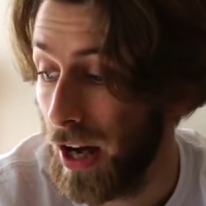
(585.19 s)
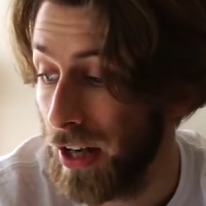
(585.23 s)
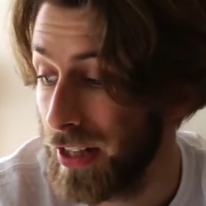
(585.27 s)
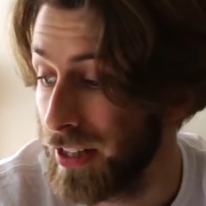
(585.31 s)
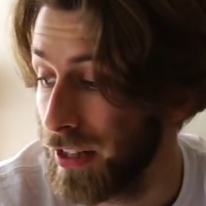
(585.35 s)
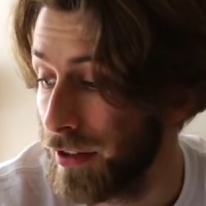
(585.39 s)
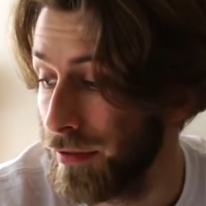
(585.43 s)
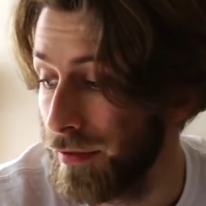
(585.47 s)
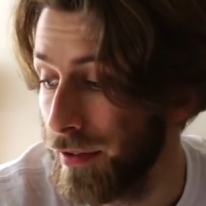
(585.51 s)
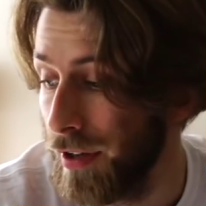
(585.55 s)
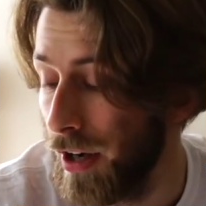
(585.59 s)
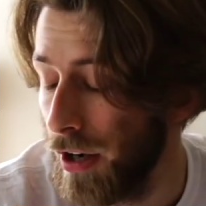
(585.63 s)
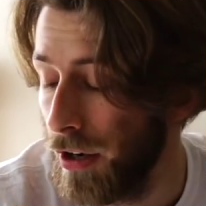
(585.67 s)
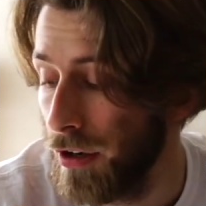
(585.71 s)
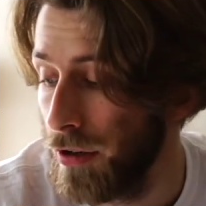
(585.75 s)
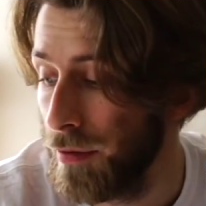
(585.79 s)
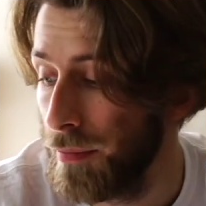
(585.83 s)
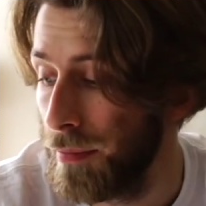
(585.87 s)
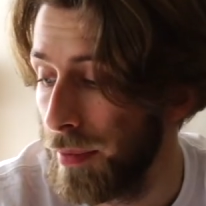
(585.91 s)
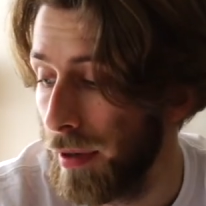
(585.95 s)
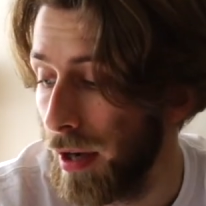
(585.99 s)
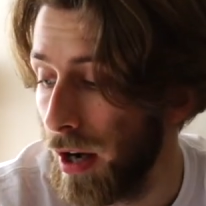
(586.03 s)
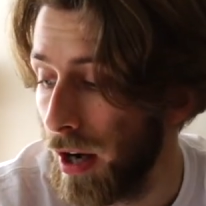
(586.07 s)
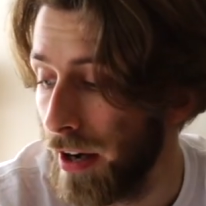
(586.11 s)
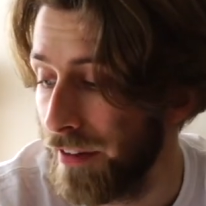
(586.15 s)
I don't know,
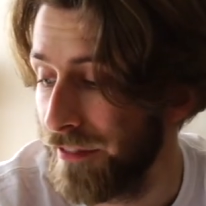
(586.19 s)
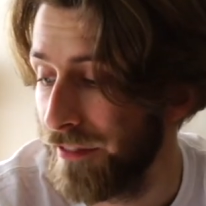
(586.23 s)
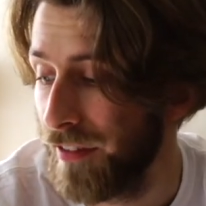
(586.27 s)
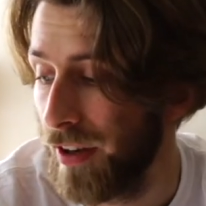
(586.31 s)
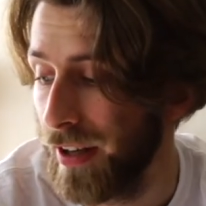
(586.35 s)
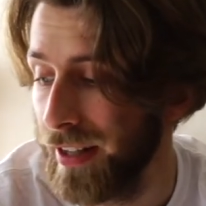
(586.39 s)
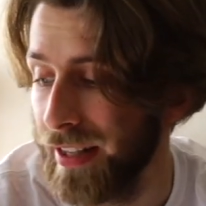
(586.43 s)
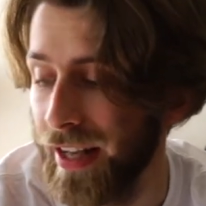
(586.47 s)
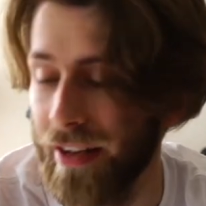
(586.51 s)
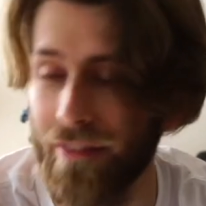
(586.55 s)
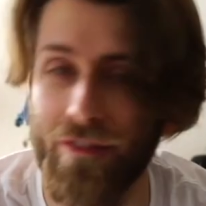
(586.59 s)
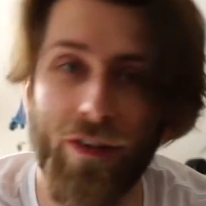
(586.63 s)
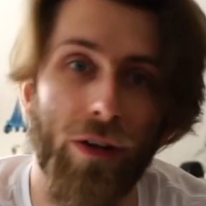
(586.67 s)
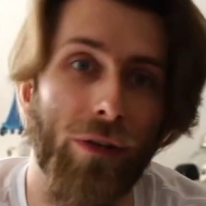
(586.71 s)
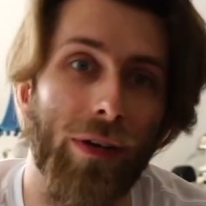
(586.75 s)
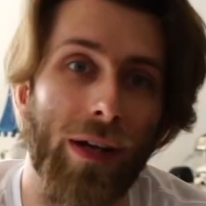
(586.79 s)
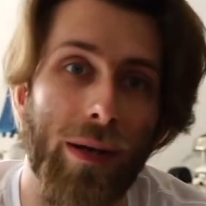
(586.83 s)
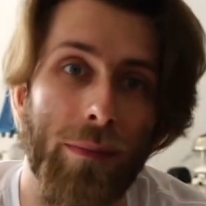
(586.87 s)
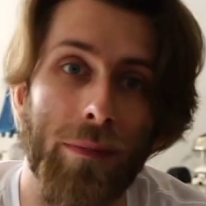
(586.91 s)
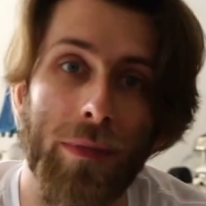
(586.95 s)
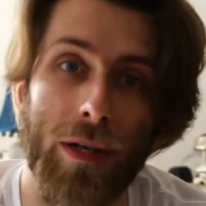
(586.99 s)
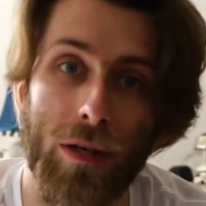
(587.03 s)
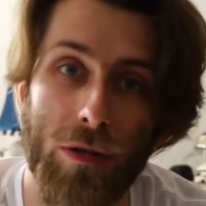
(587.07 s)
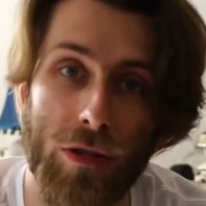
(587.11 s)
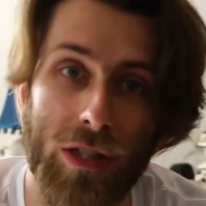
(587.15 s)
but I find it a very
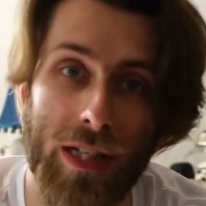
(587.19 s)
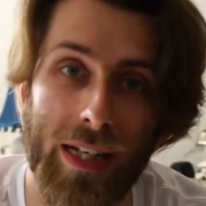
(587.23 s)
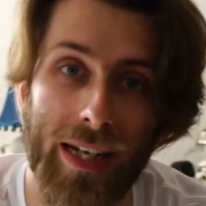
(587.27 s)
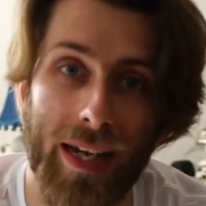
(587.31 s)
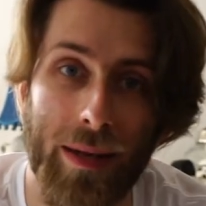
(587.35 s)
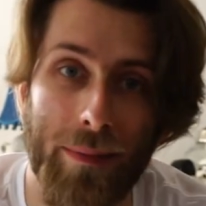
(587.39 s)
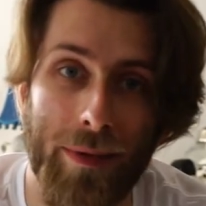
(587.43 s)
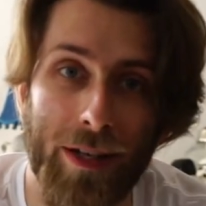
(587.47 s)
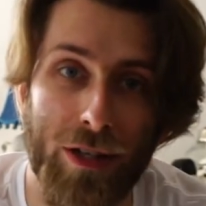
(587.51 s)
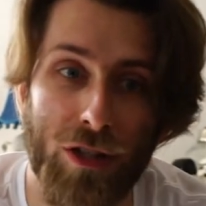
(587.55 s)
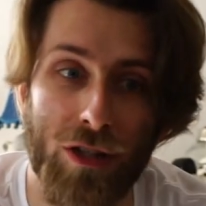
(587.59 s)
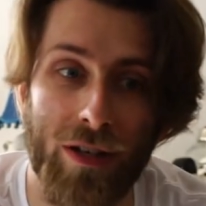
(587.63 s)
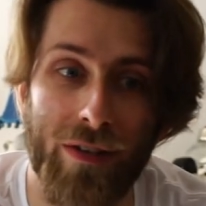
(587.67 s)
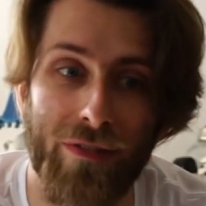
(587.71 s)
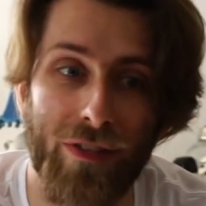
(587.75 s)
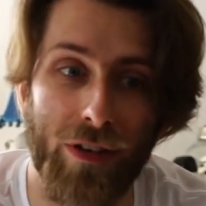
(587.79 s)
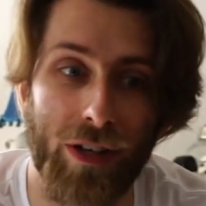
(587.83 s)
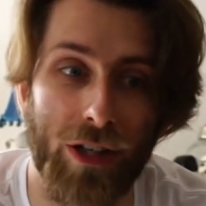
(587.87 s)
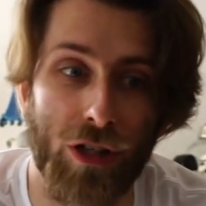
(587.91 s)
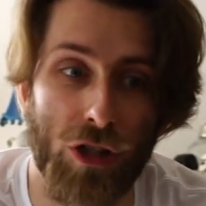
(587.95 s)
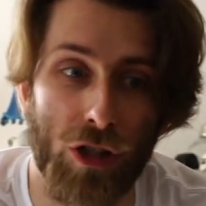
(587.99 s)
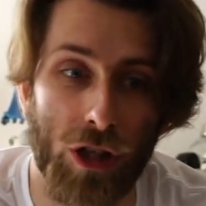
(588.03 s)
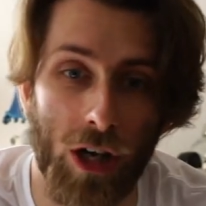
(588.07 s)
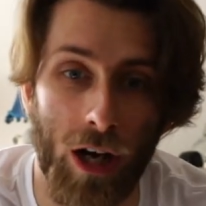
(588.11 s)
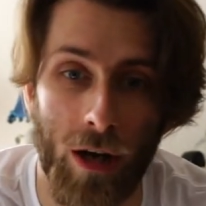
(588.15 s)
amusing image and a
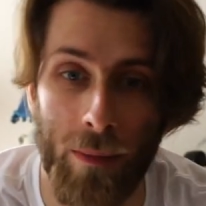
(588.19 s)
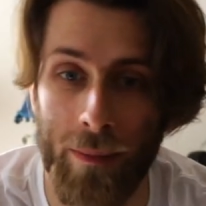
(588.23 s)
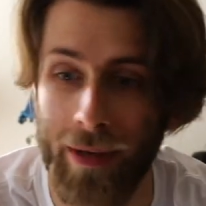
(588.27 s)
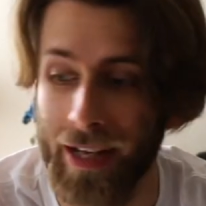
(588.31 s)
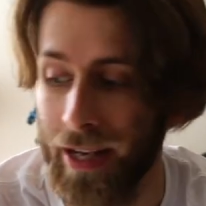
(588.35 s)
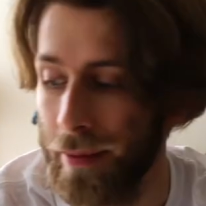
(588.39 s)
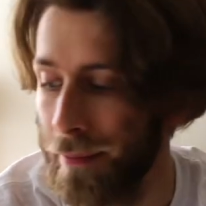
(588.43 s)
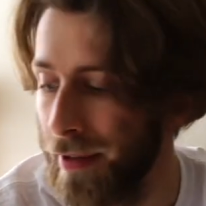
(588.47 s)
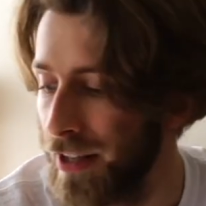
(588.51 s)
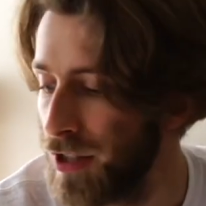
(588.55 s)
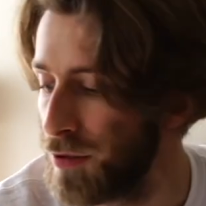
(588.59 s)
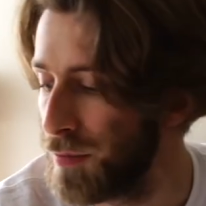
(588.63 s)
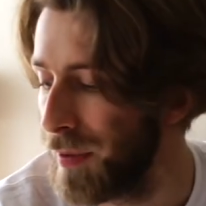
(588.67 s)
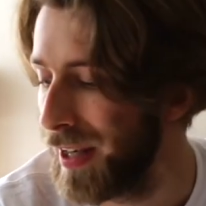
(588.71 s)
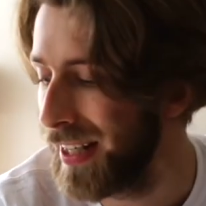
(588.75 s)
very charming image.